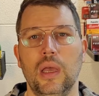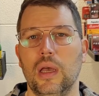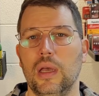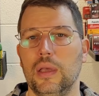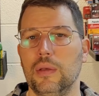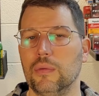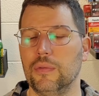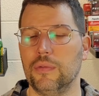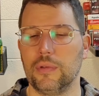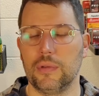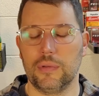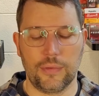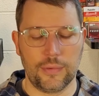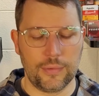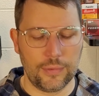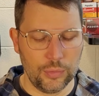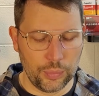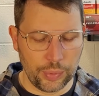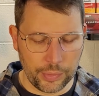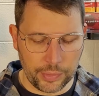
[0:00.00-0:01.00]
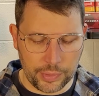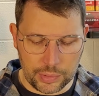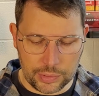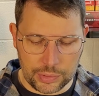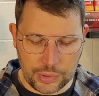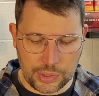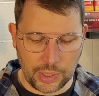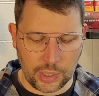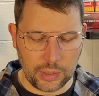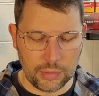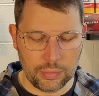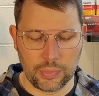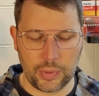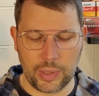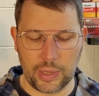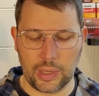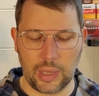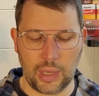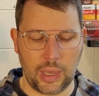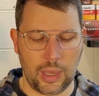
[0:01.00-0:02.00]
It was in super good shape when
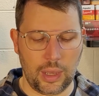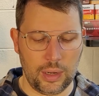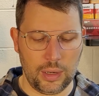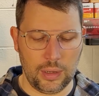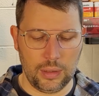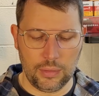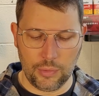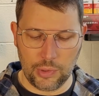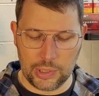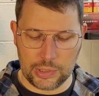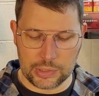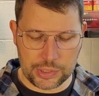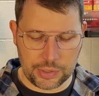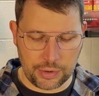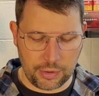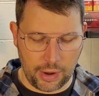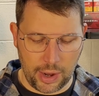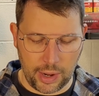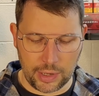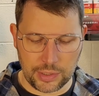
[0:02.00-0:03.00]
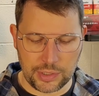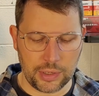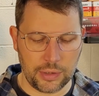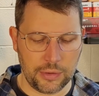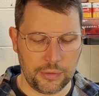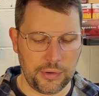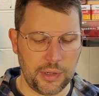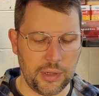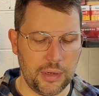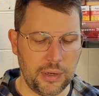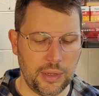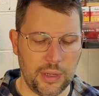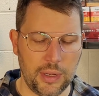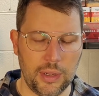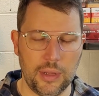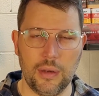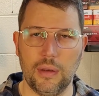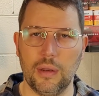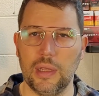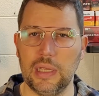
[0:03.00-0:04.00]
I got it, and wasn't a scratch on it.
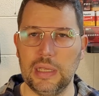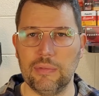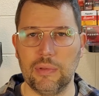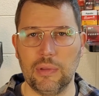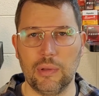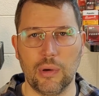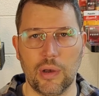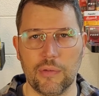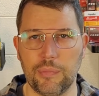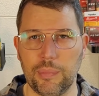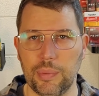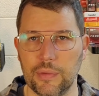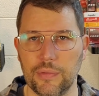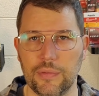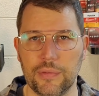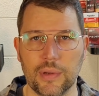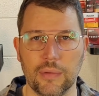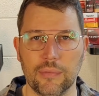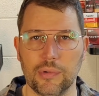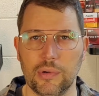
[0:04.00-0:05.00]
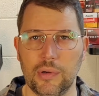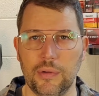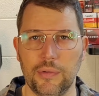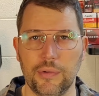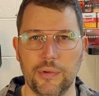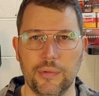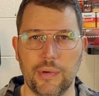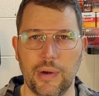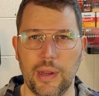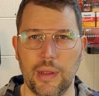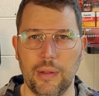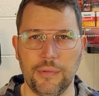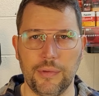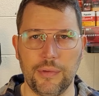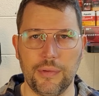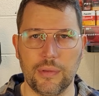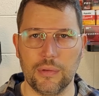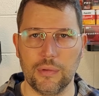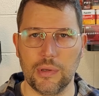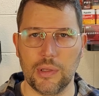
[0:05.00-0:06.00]
And even though I've put several hundred
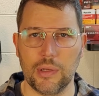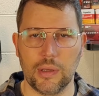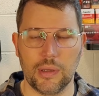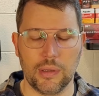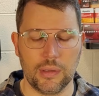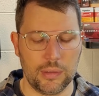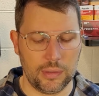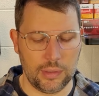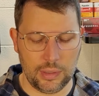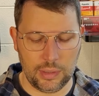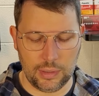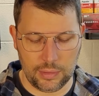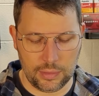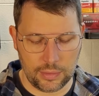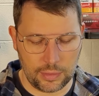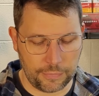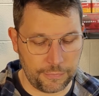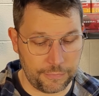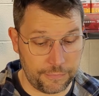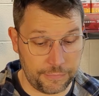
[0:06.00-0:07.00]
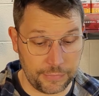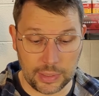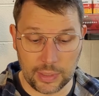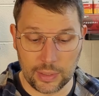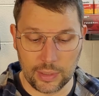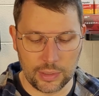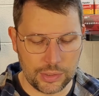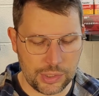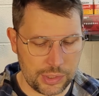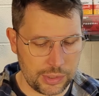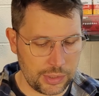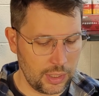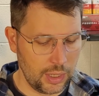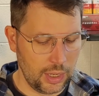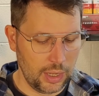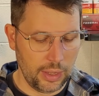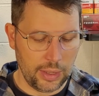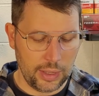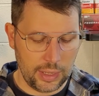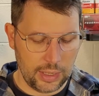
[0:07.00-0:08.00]
rounds through it, the finish
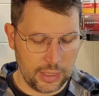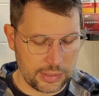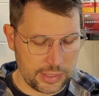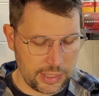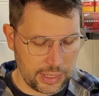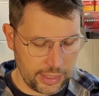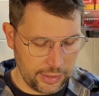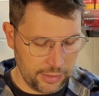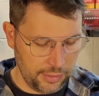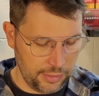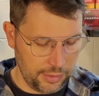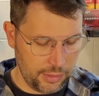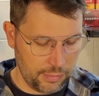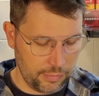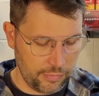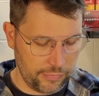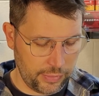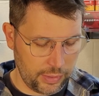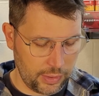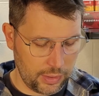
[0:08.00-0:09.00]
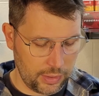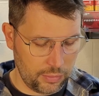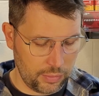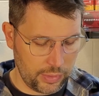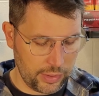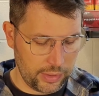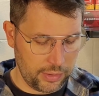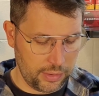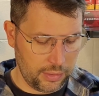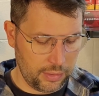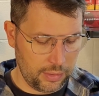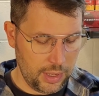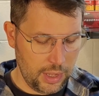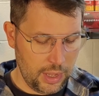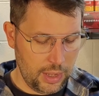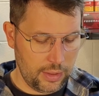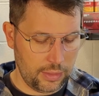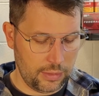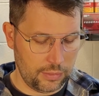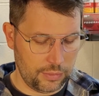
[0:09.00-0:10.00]
has held up very well.
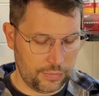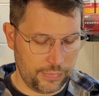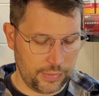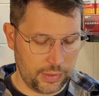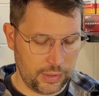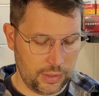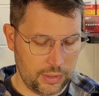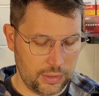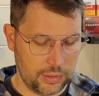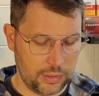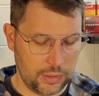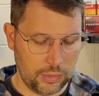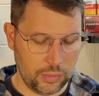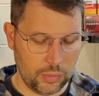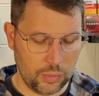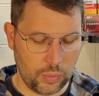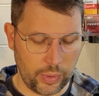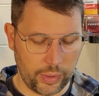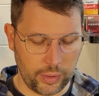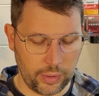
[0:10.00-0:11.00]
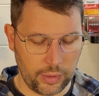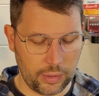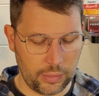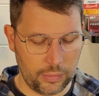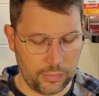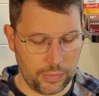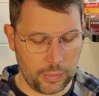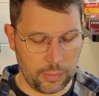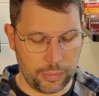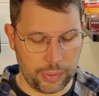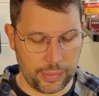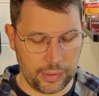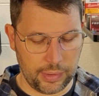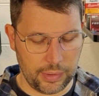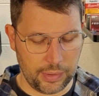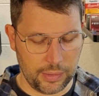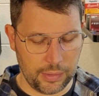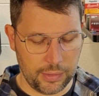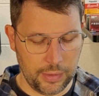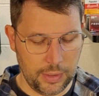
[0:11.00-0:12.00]
There's very little wear on the
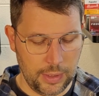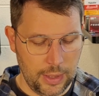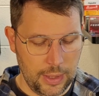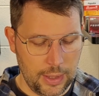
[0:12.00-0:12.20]
barrel.